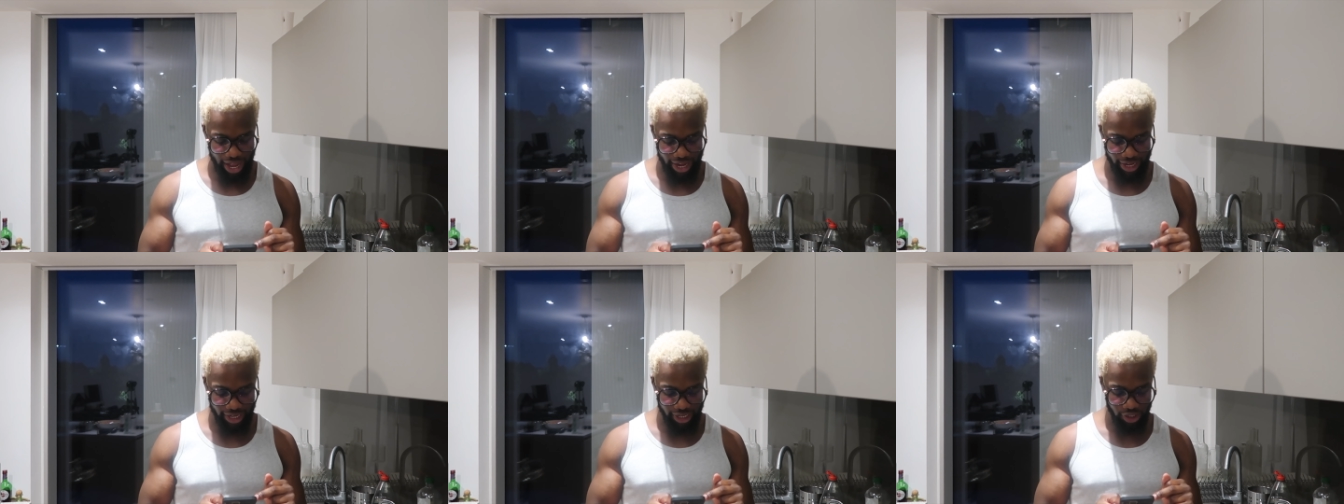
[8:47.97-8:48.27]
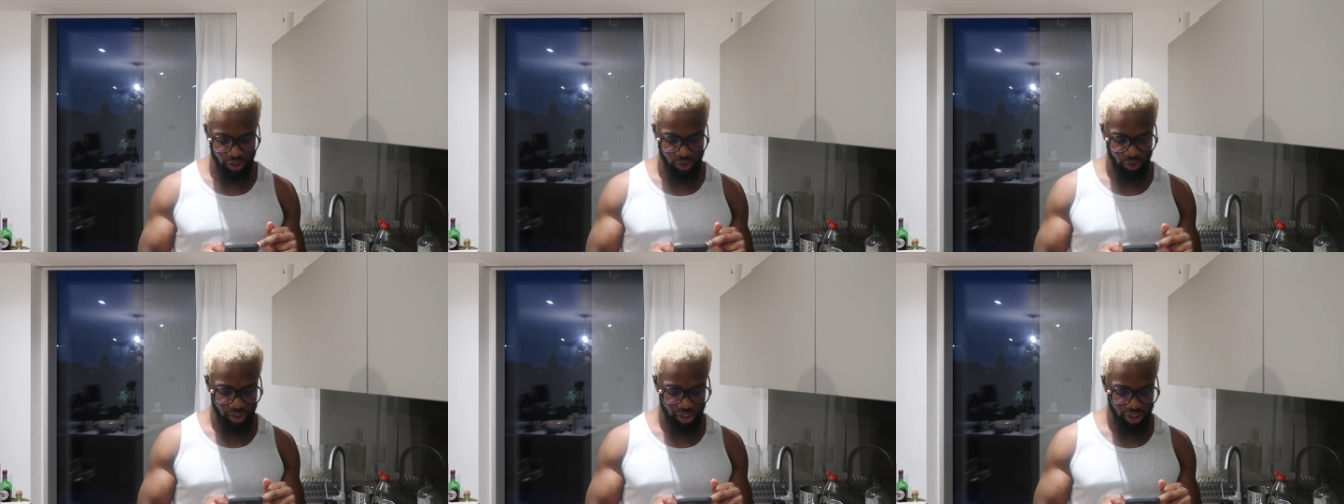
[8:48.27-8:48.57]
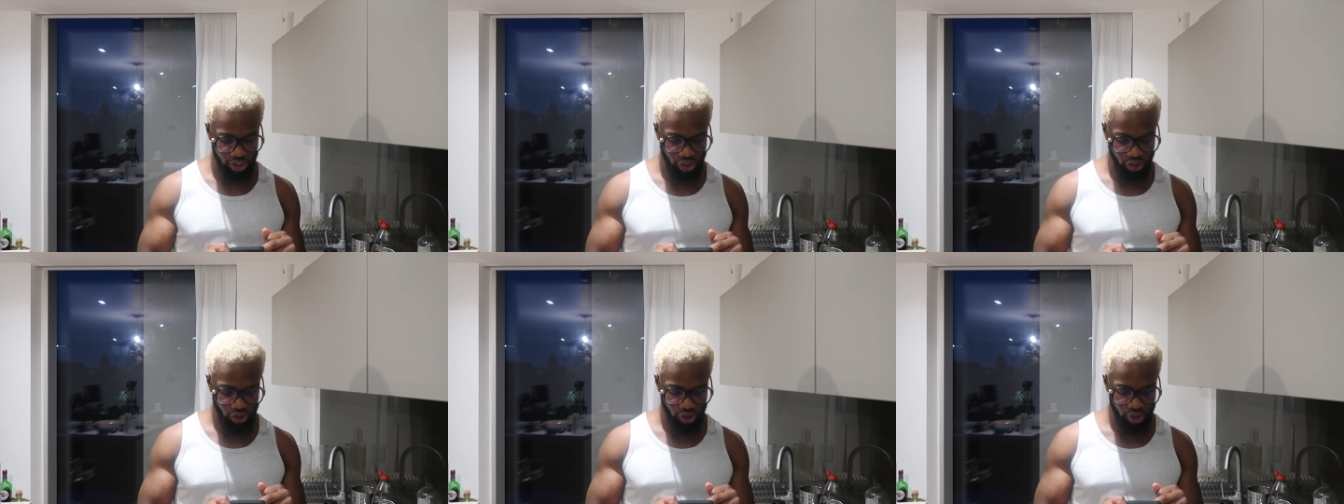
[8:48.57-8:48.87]
I can do
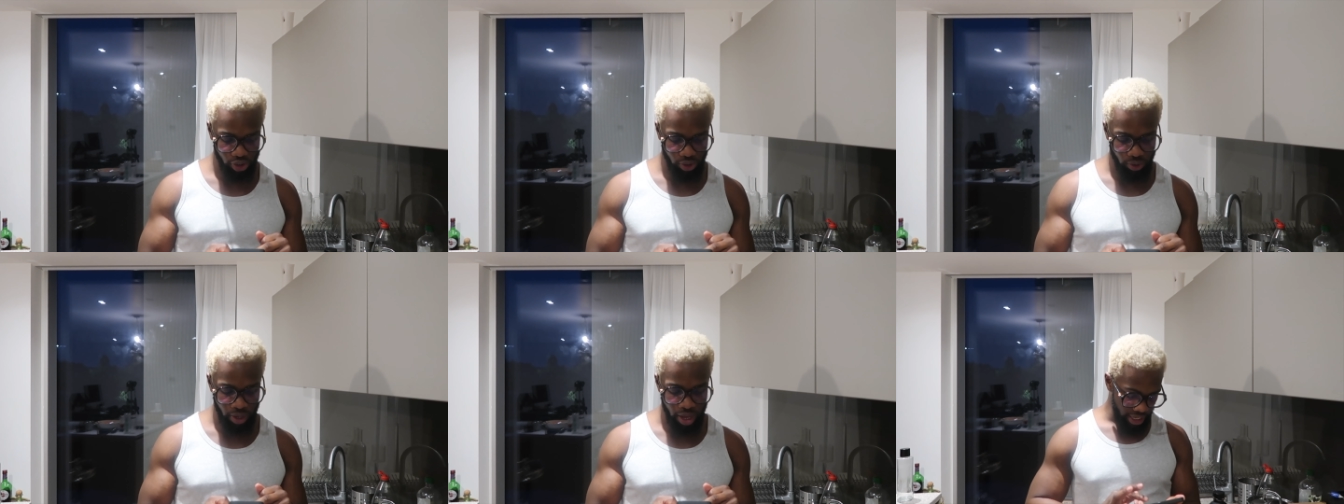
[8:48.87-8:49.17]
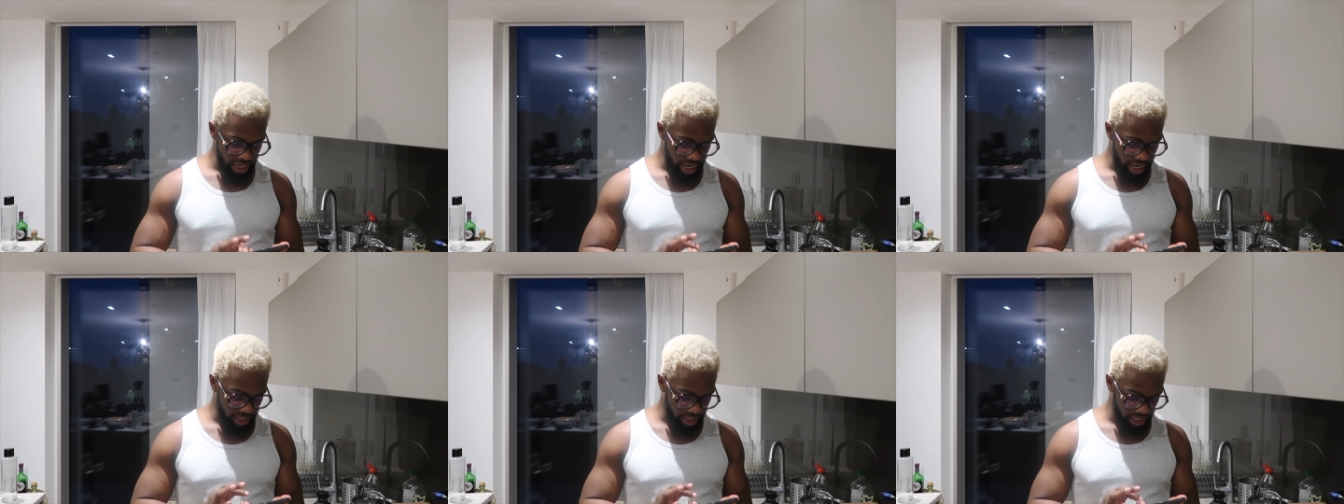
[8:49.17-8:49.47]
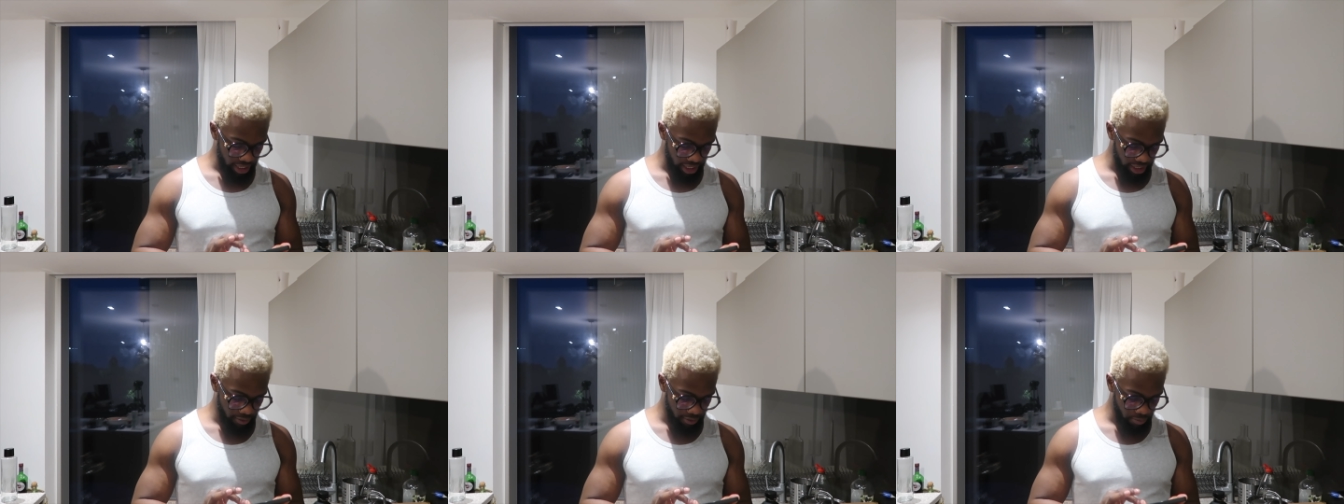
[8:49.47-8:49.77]
dishes to. Yeah, I
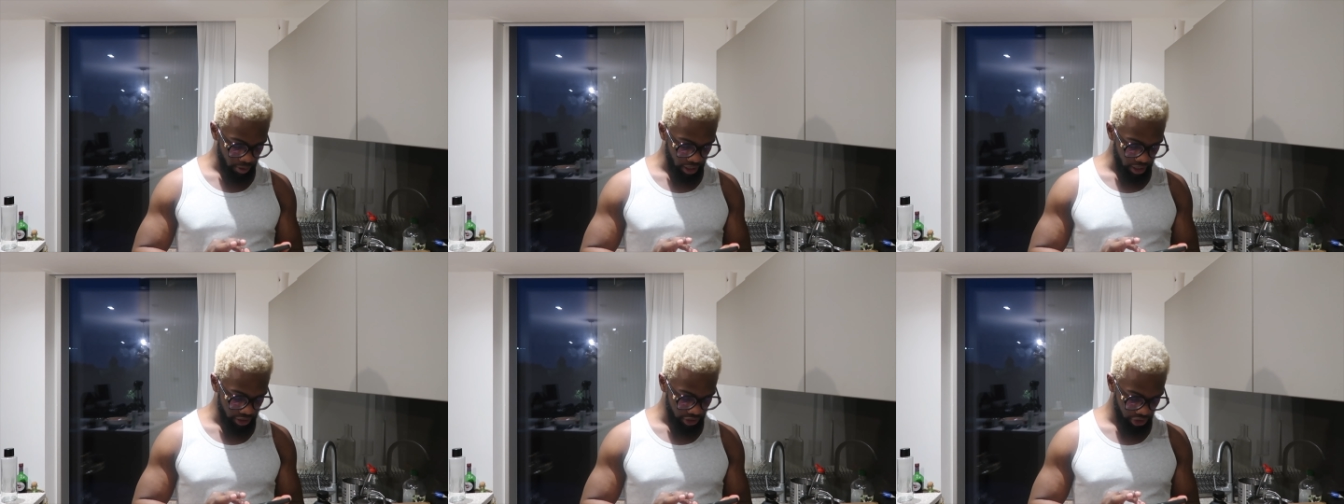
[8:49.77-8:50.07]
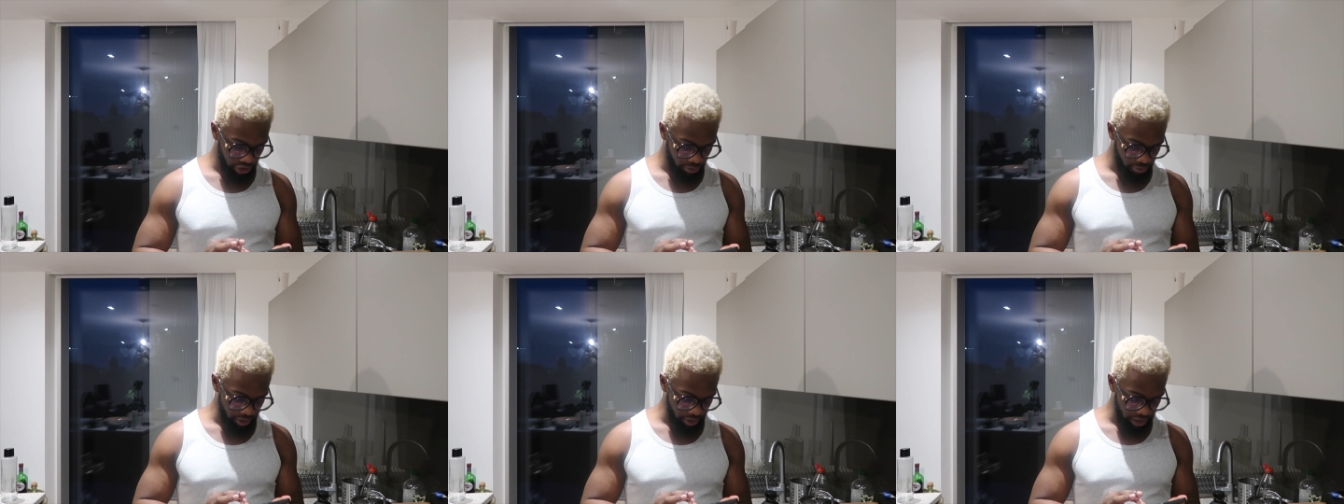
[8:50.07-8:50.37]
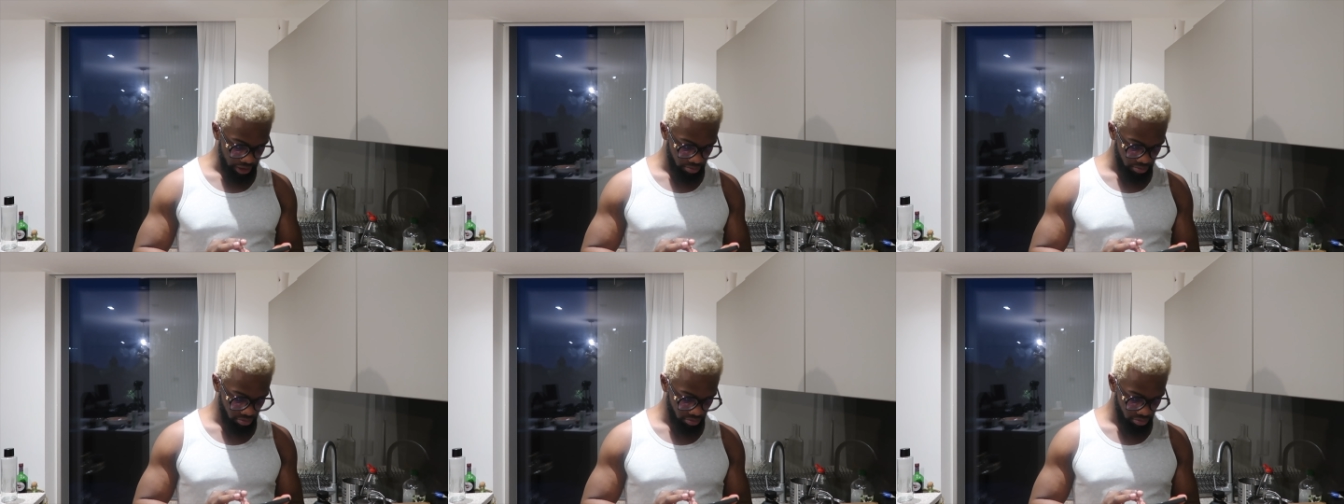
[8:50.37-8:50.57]
think it's punishment